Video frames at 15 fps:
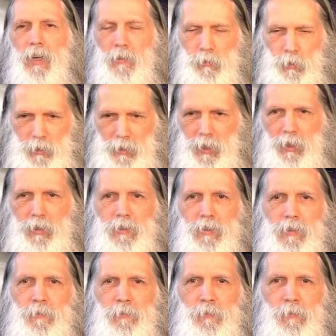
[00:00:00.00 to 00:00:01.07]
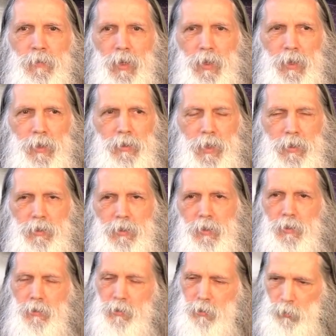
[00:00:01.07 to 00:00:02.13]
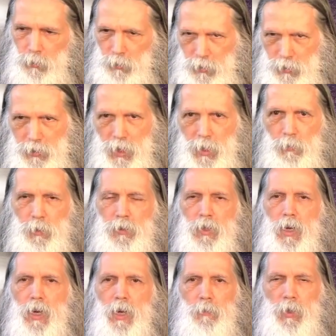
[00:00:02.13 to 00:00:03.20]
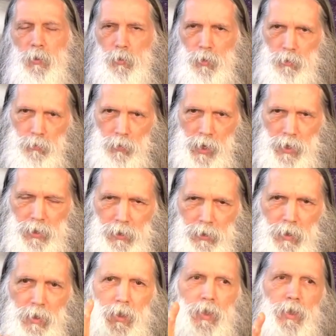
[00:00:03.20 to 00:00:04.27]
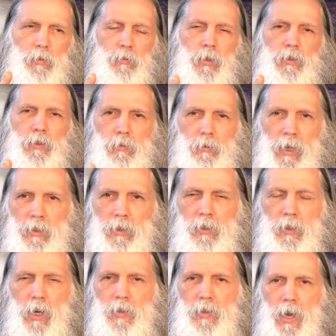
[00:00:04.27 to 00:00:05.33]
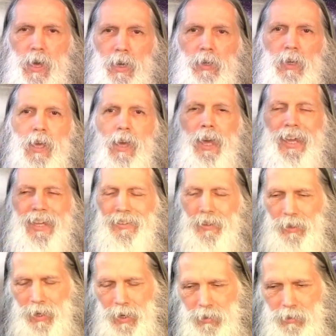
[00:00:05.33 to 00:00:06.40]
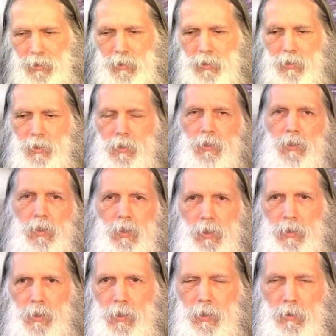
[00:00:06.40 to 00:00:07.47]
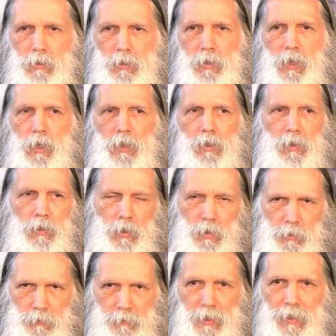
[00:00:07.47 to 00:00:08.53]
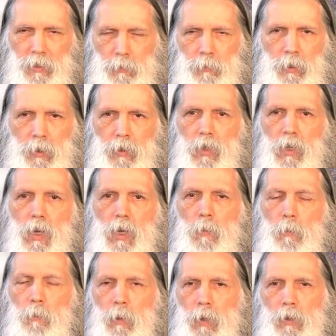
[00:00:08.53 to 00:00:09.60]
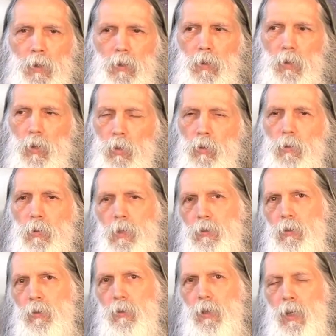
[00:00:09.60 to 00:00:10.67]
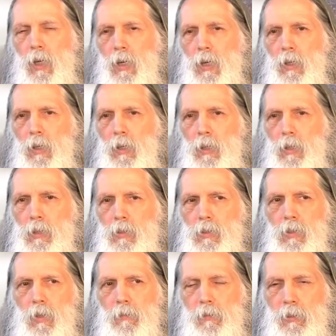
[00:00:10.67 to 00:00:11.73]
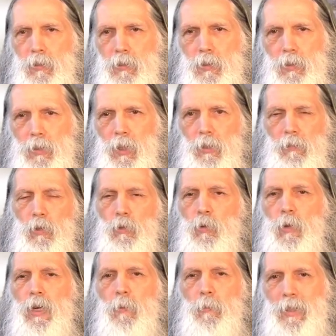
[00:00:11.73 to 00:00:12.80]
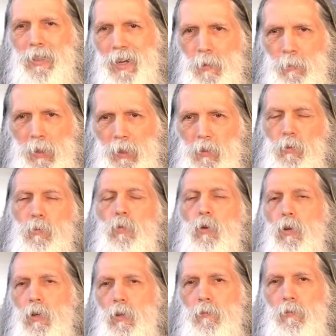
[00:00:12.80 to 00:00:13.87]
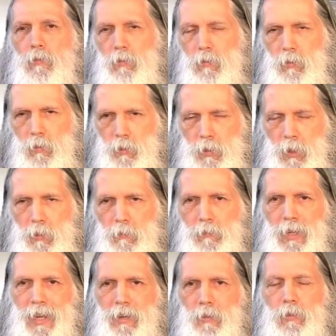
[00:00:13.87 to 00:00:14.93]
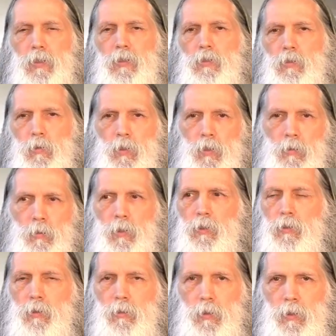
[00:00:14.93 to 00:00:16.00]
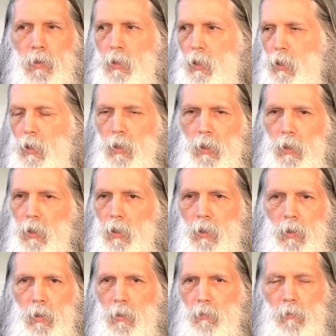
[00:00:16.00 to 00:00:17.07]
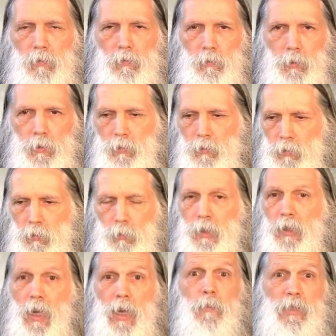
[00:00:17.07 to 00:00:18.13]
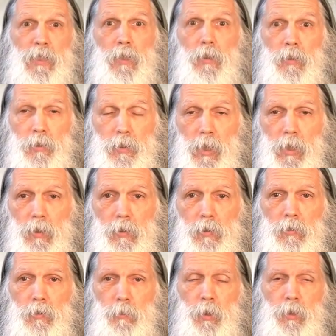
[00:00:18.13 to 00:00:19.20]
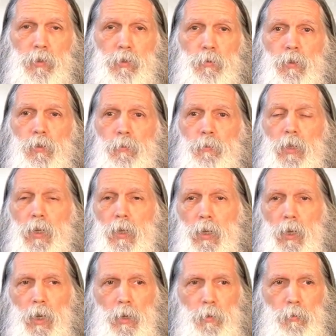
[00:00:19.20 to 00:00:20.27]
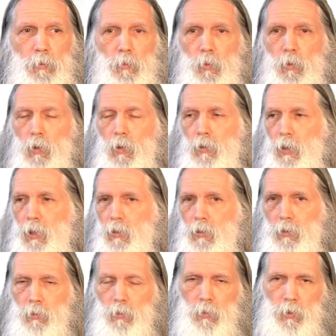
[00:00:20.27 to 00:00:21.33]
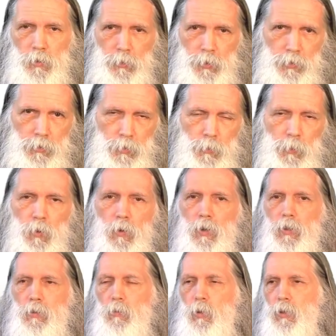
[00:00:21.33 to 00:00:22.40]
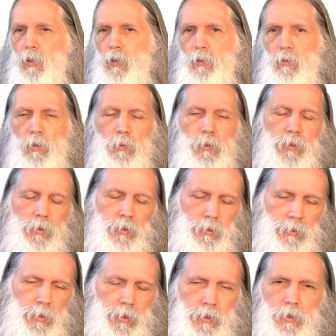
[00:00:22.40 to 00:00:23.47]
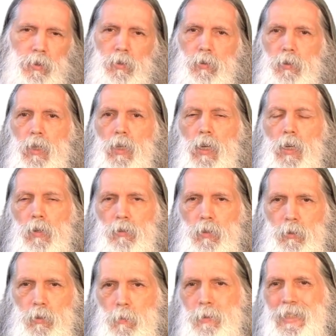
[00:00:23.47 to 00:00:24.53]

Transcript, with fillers: a vortex in nature, and so the same with time. Now we're riding in one direction on that in our consciousness, in our ego state, in our development, but who we truly are is our future self, who we are becoming. You're more of yourself now than you were when you were, uh, when you became a single cell in your mother's womb, and more than you were when you were born, and more than you were when you were two years old. So it's a